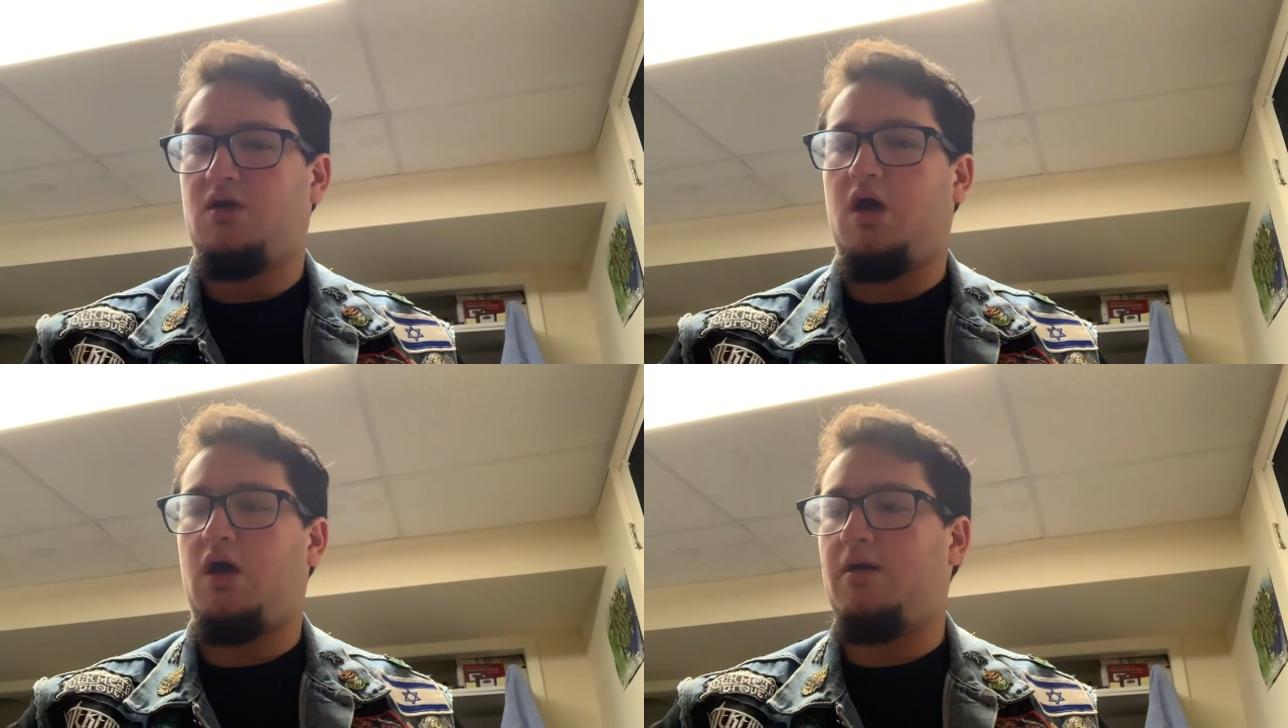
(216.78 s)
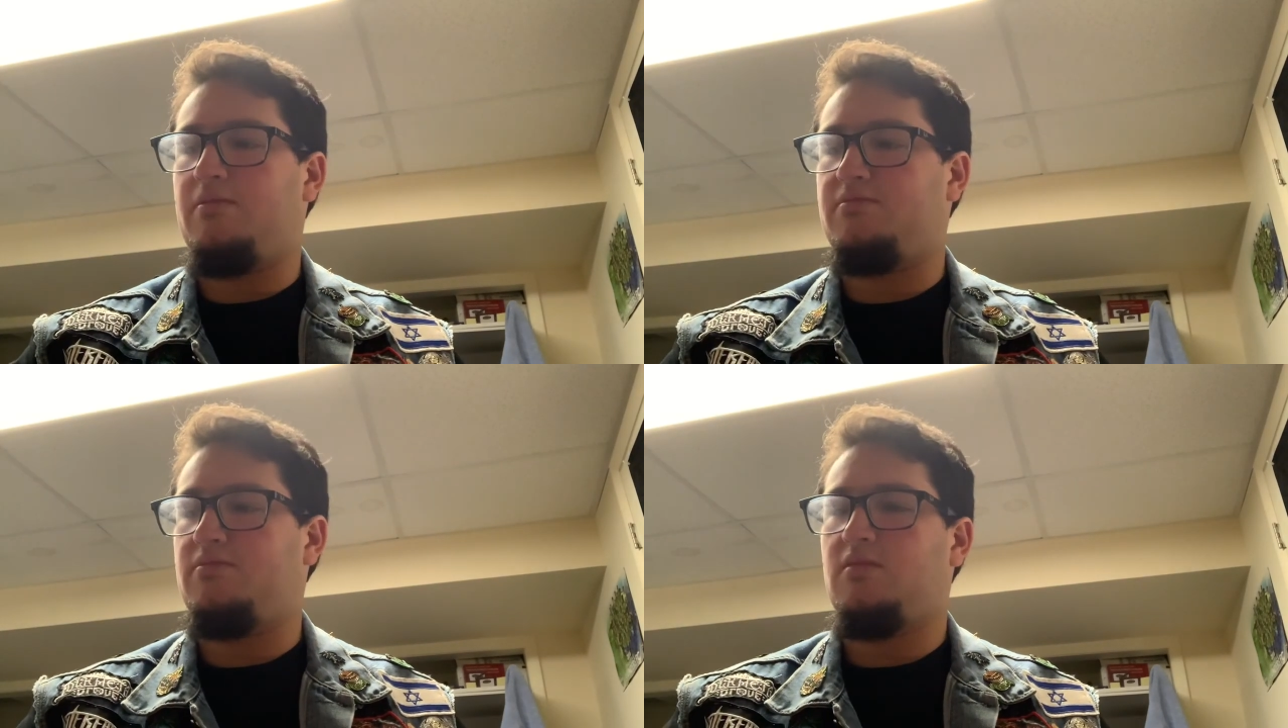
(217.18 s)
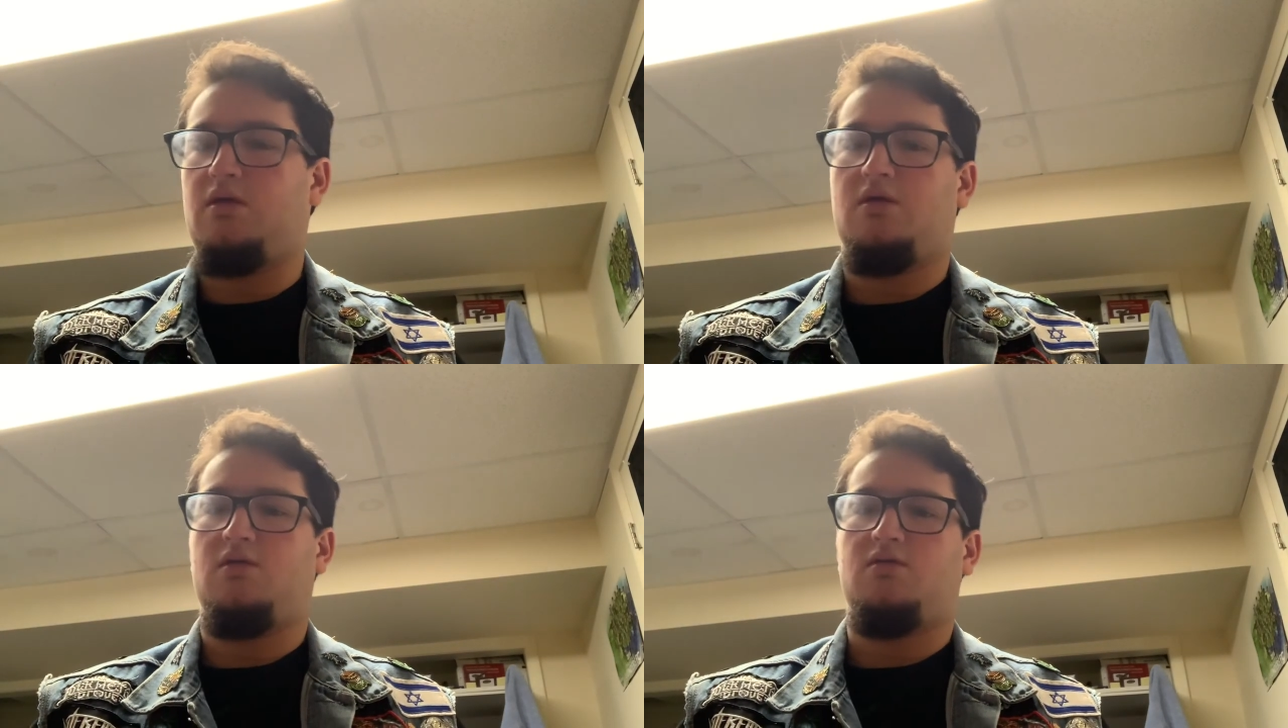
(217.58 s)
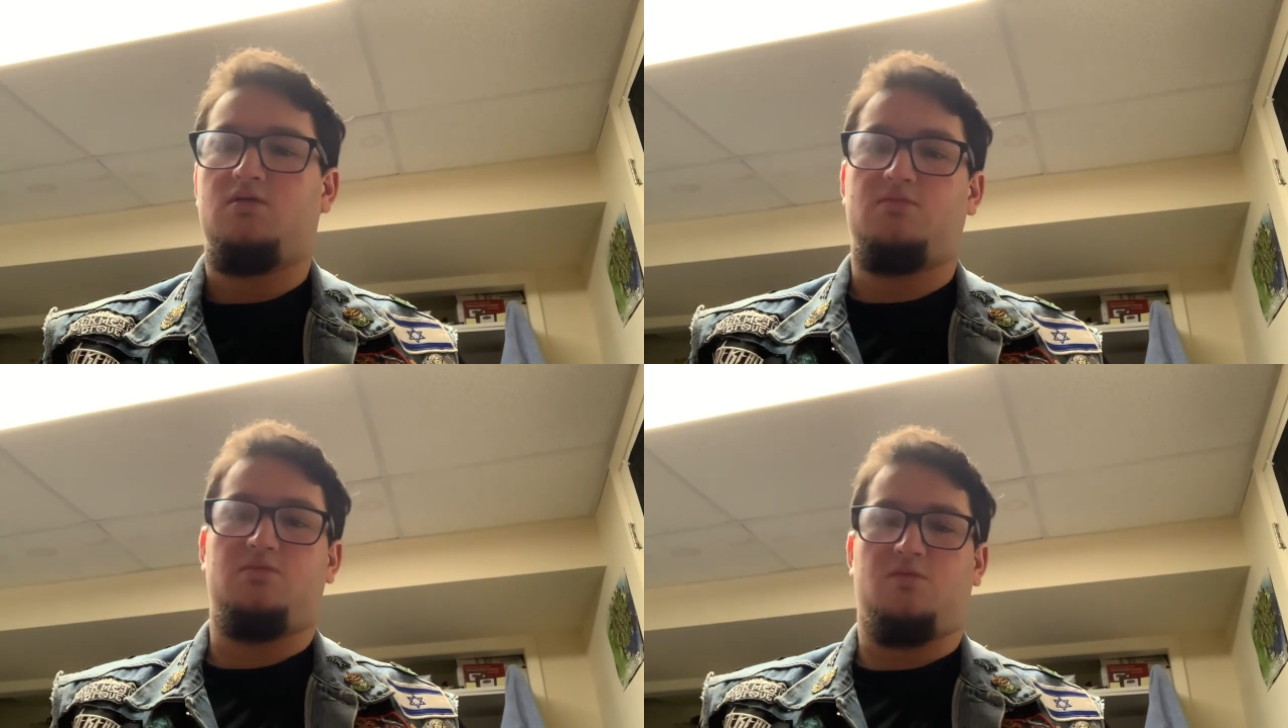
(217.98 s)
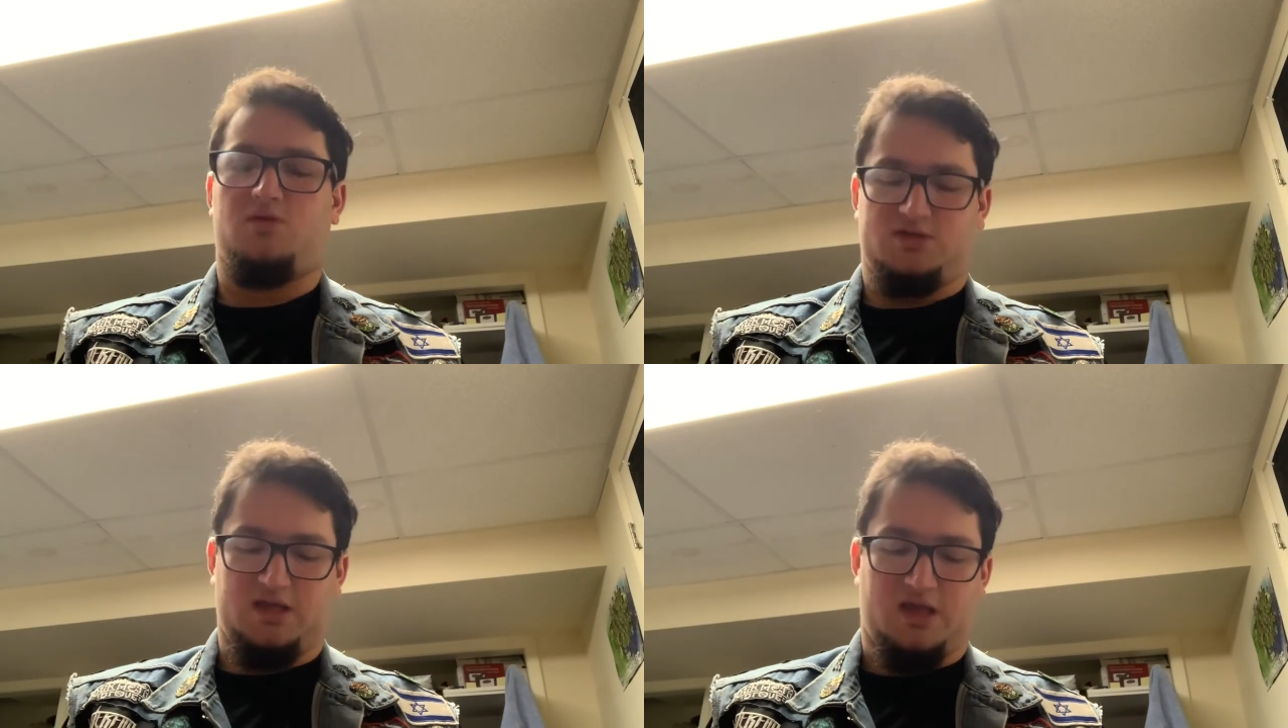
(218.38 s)

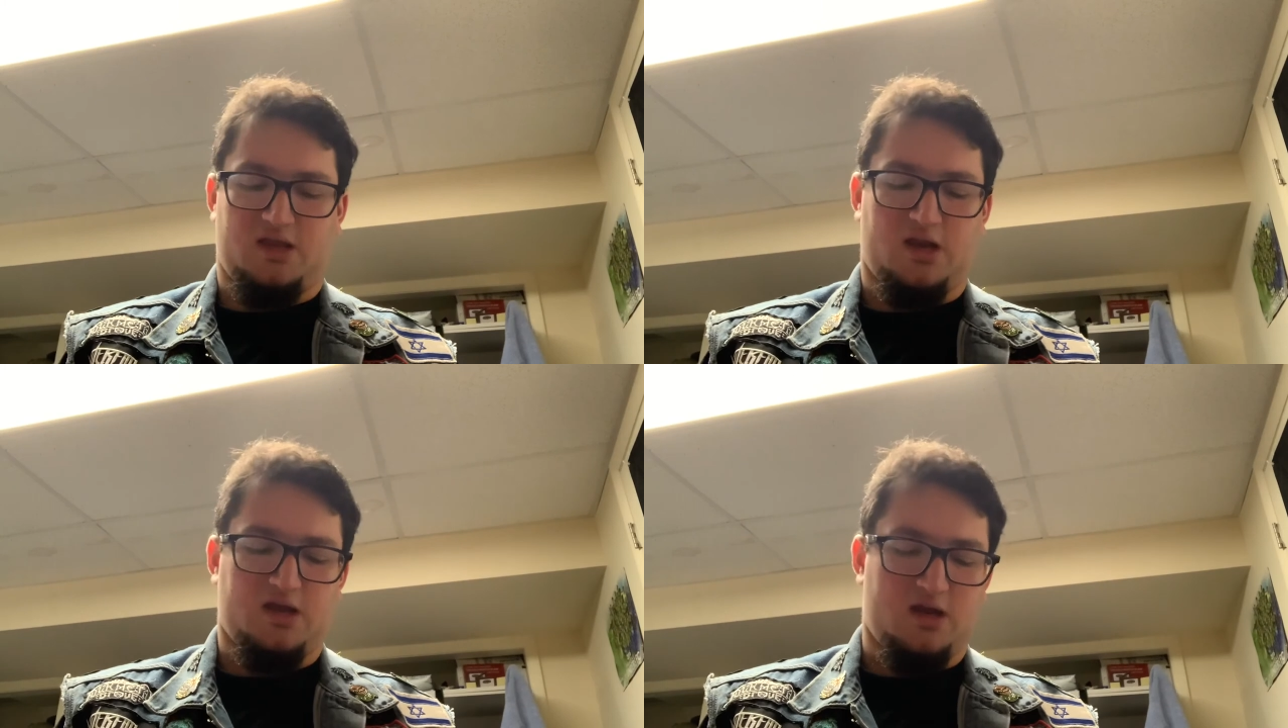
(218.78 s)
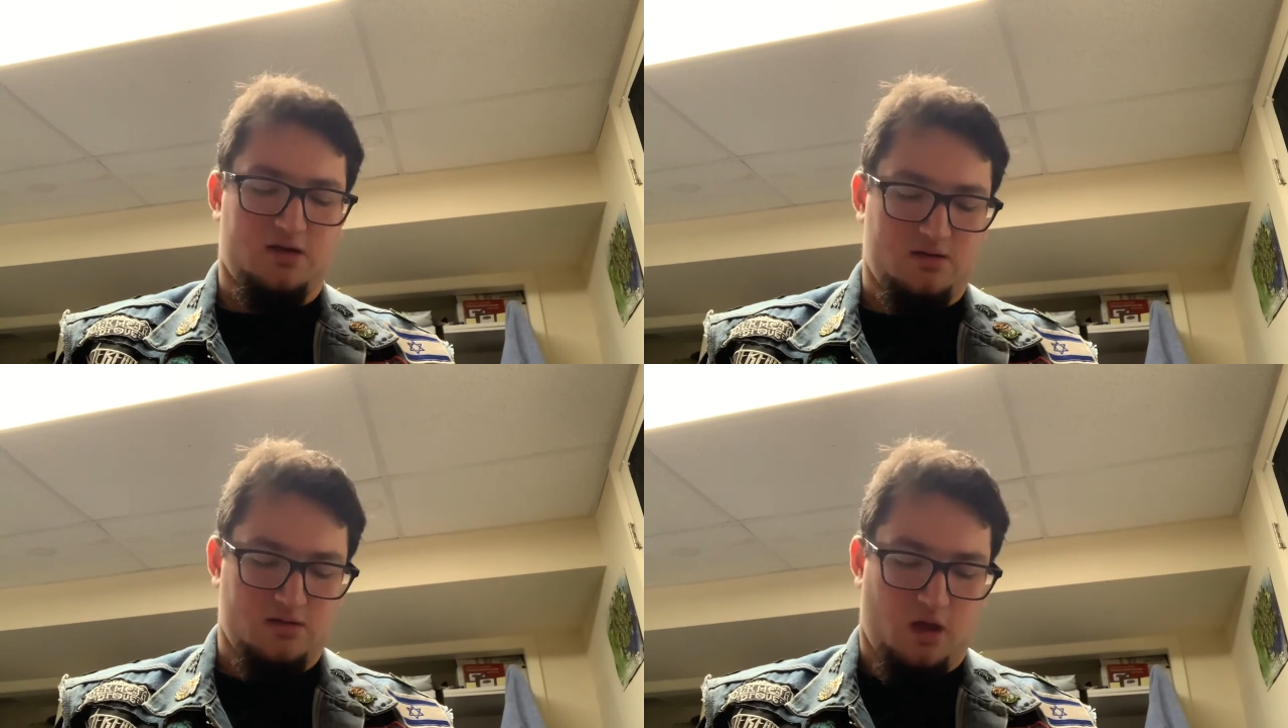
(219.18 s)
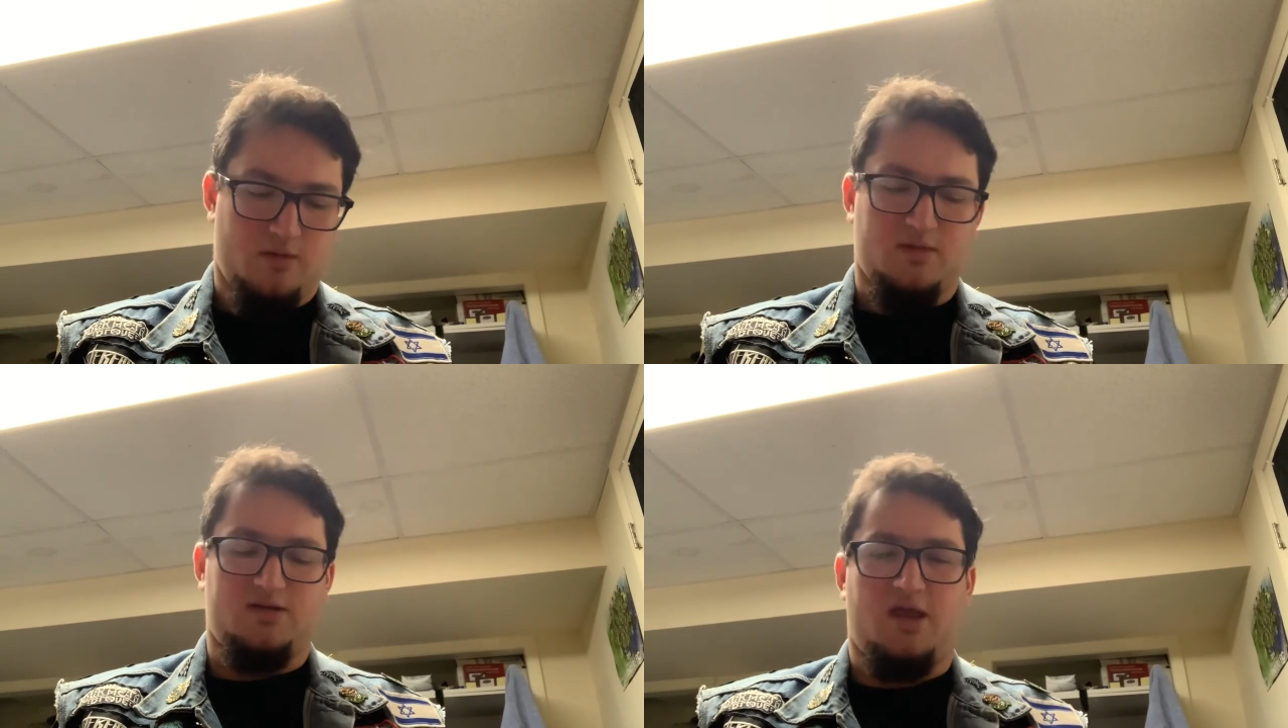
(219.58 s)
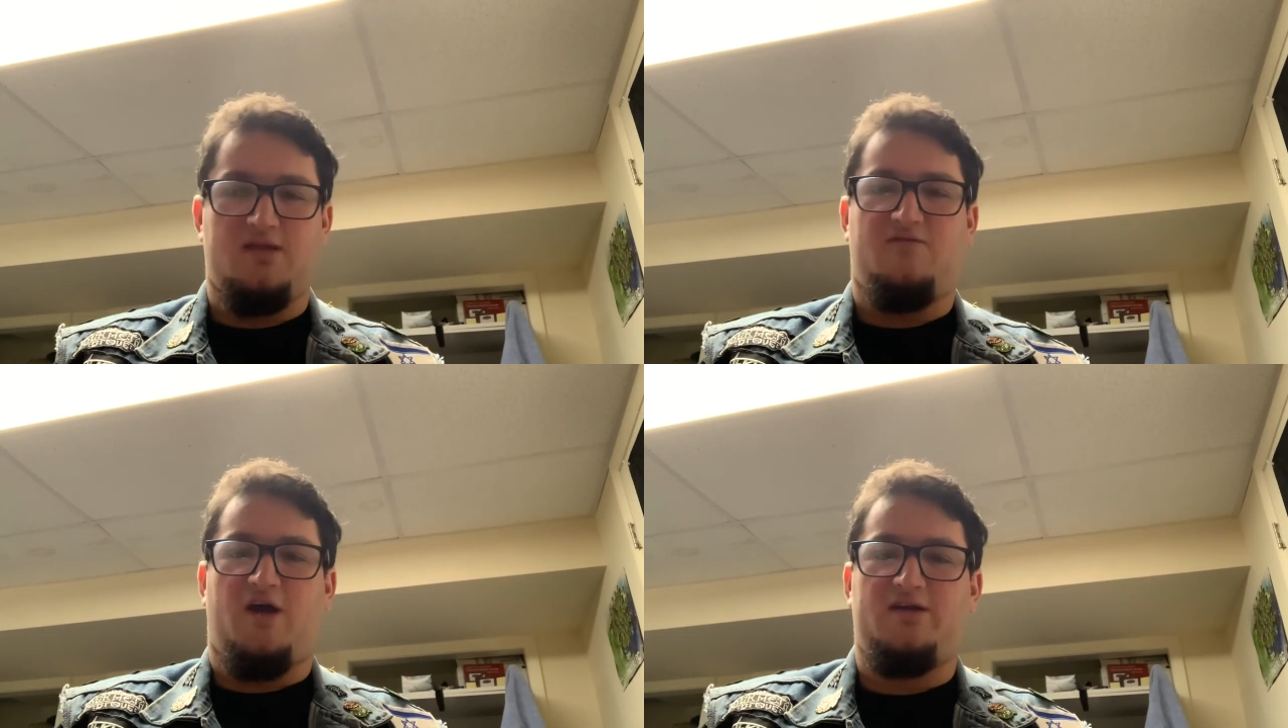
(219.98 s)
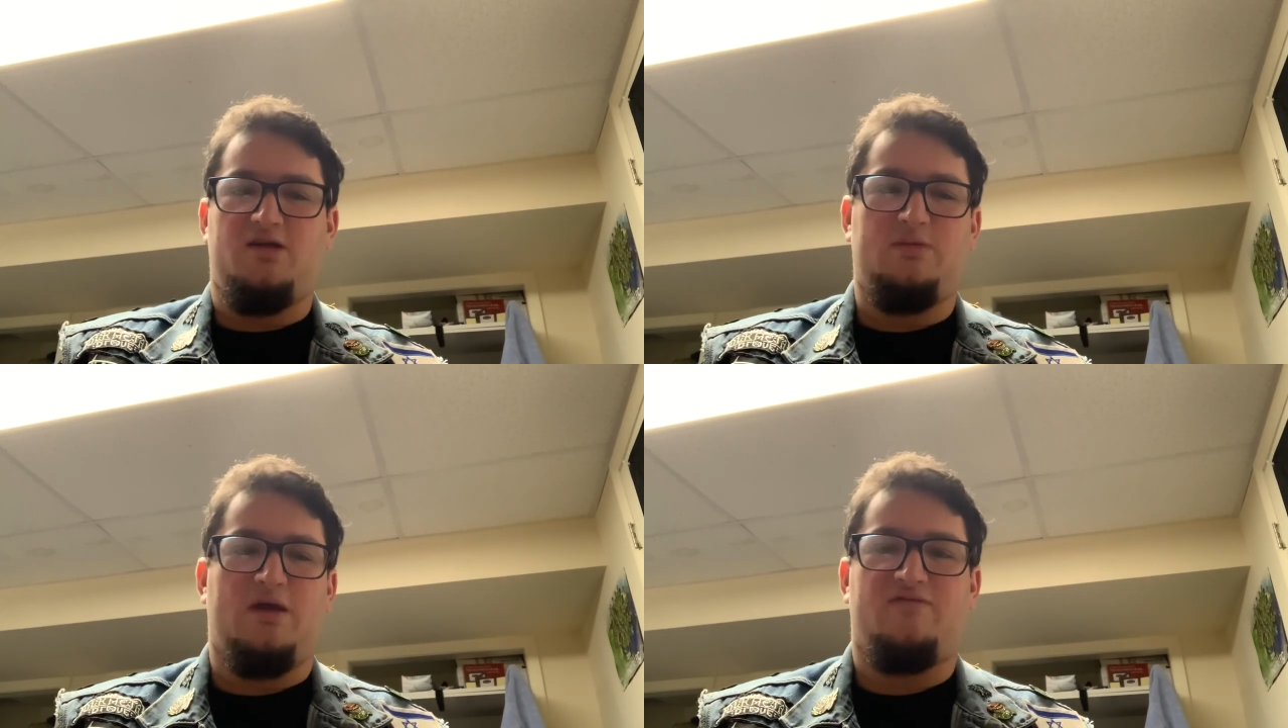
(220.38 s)
once I get that again. And then
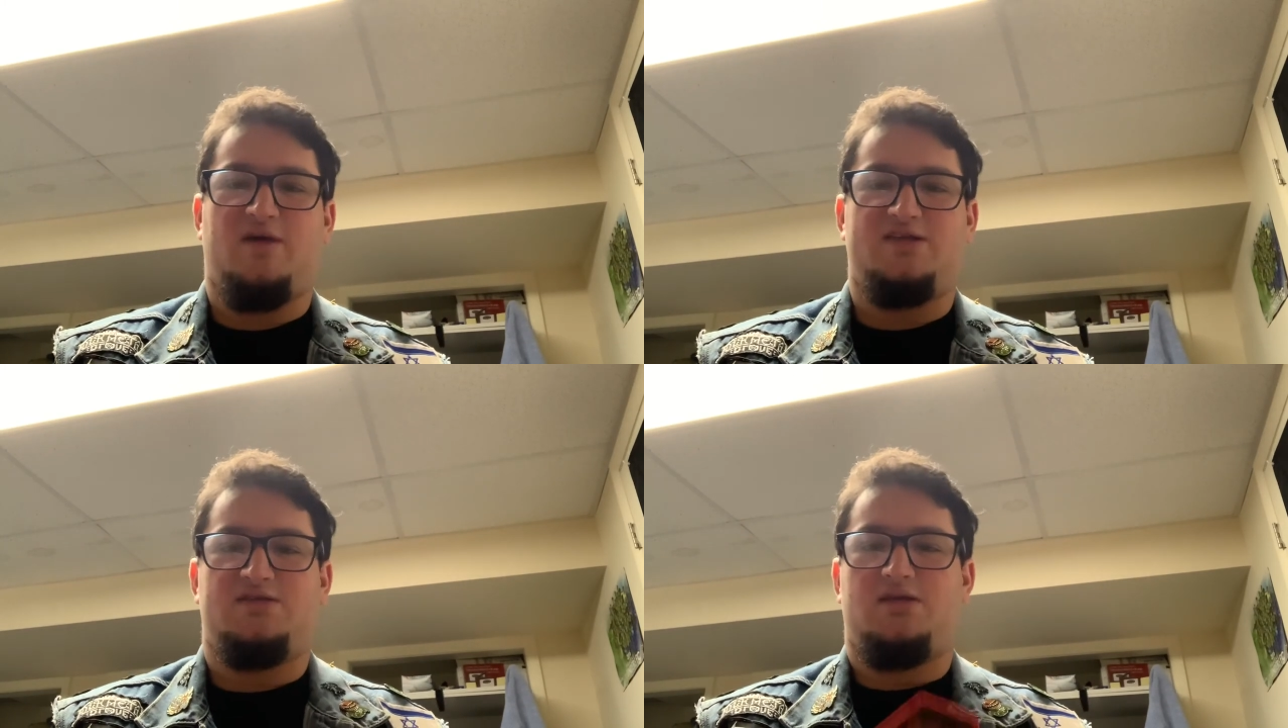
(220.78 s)
finally, we have my